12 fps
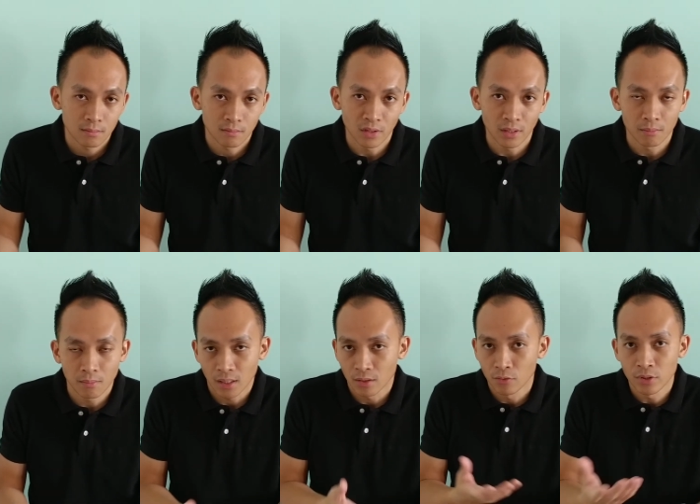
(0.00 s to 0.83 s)
my,
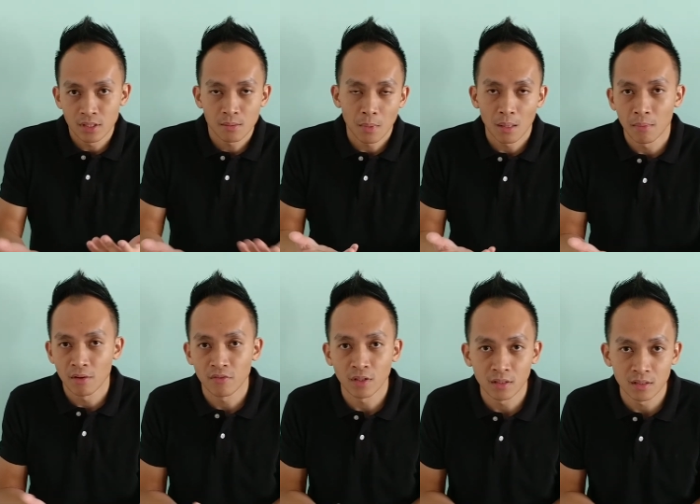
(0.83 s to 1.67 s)
my wrist and my
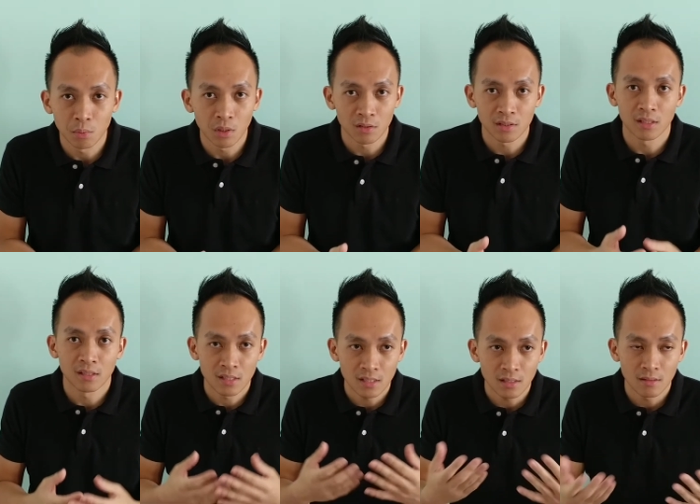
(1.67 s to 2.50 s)
fingers because
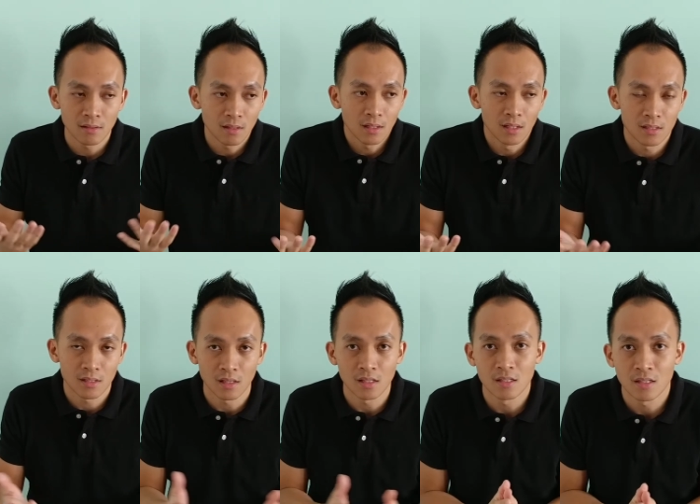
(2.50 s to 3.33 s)
it's, it's the
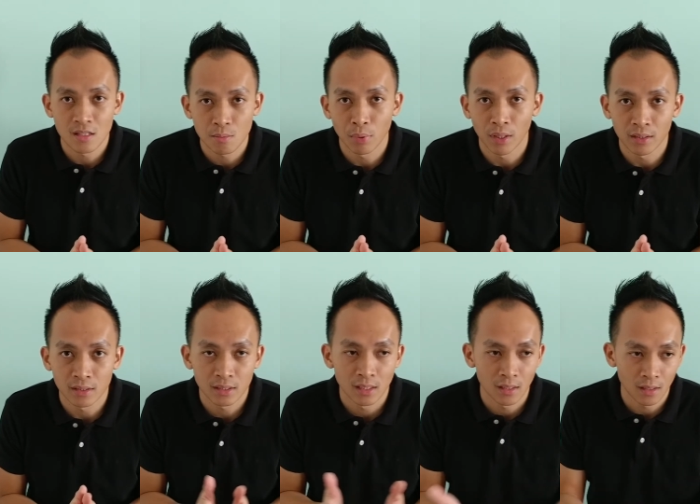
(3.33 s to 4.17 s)
easiest
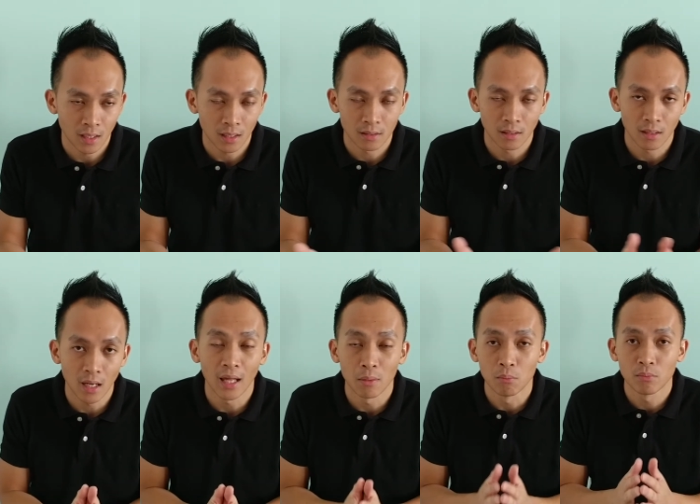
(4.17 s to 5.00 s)
place that uh,
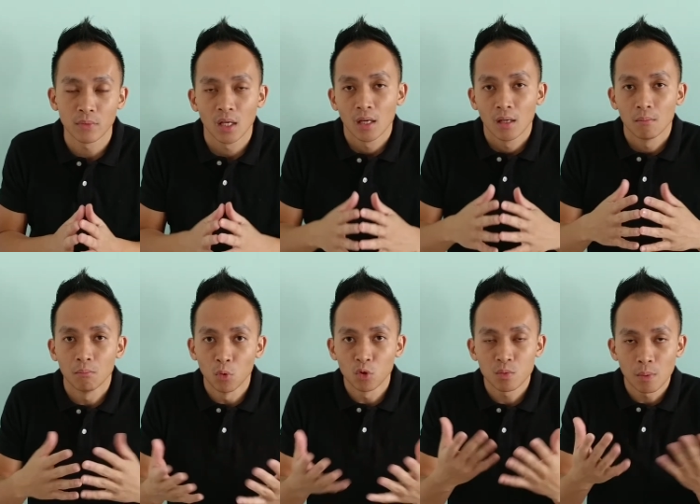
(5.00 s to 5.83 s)
and
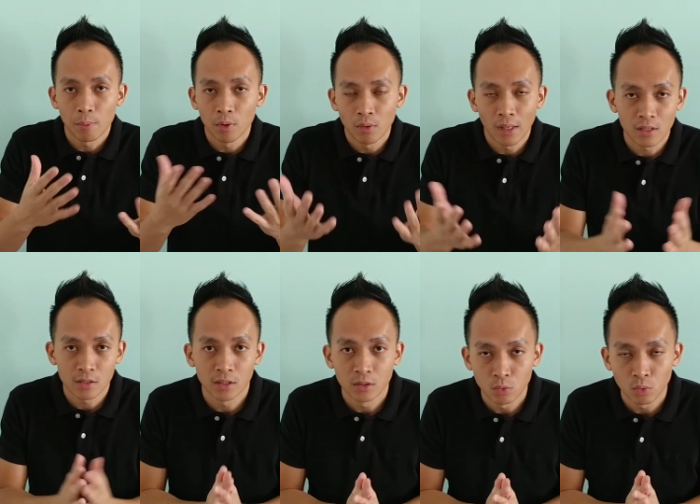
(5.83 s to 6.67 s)
most people
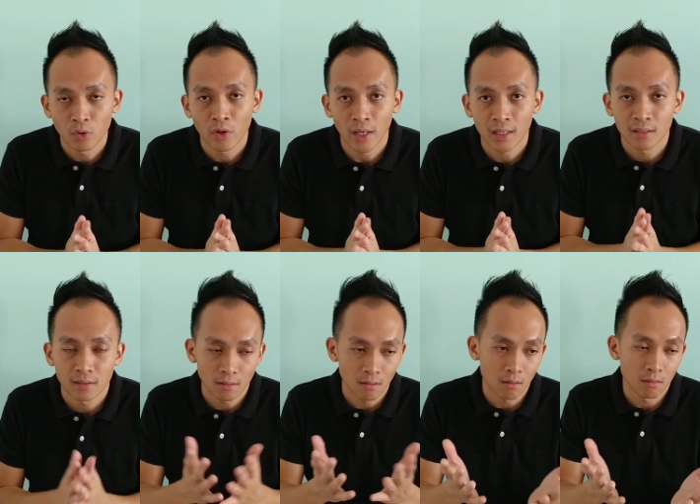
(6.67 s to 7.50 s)
actually do crack
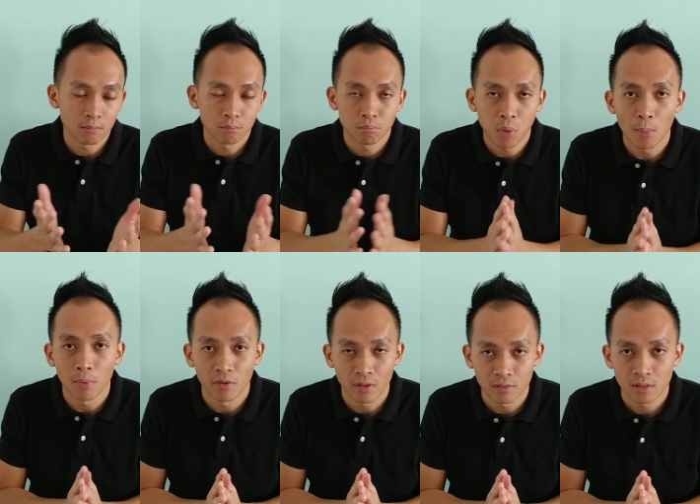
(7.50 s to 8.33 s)
or pop
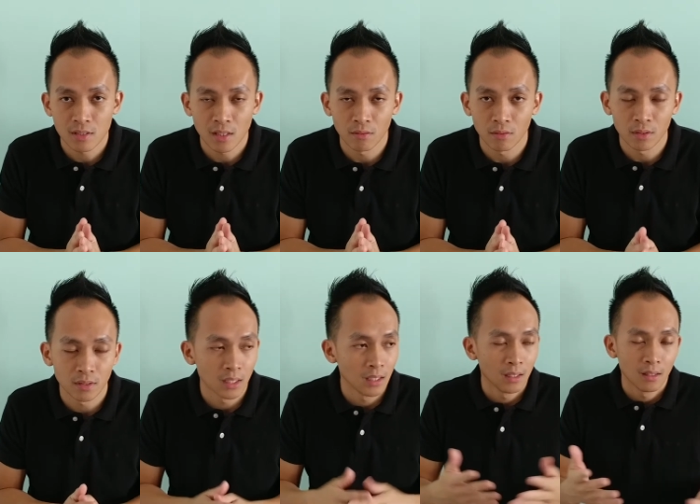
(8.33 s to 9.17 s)
around this area.
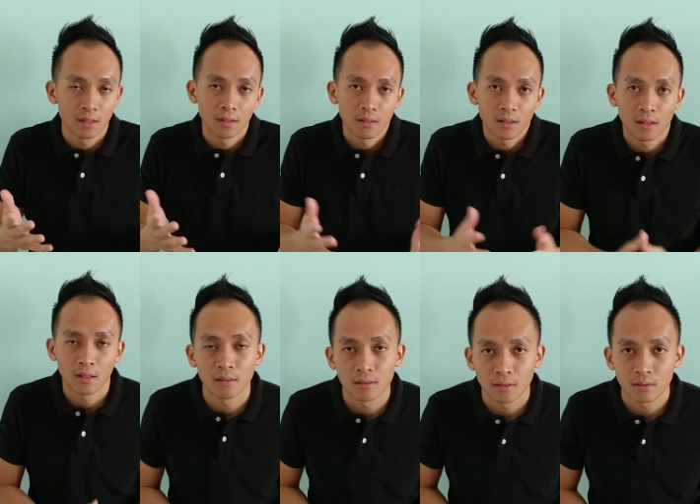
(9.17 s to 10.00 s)

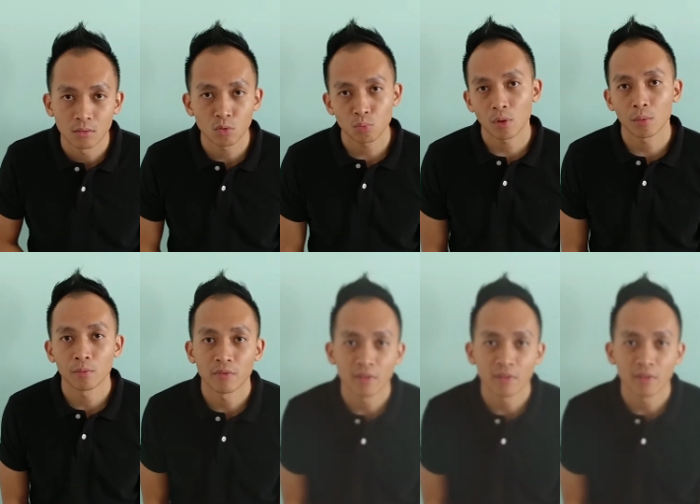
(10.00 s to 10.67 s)
No problem